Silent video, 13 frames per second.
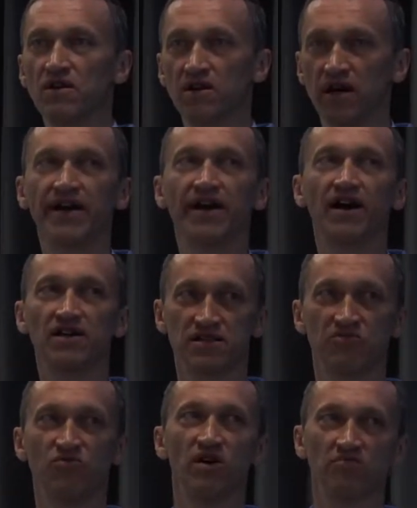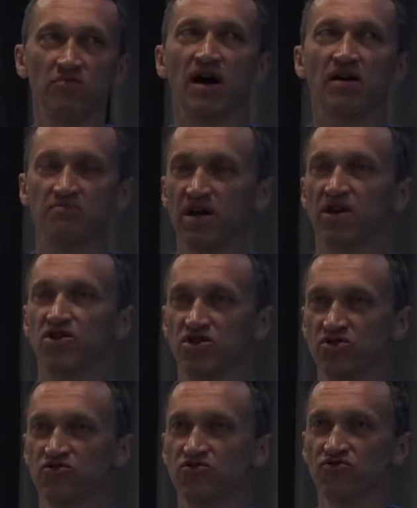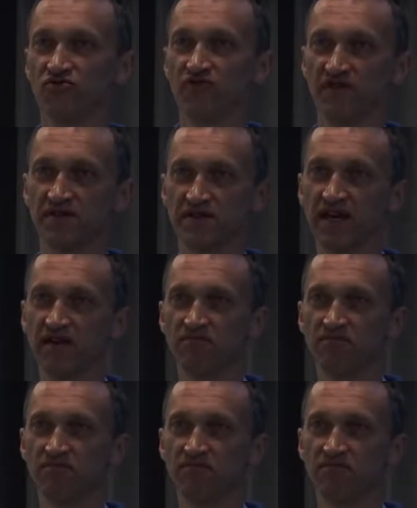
I asked one my patient to do the same,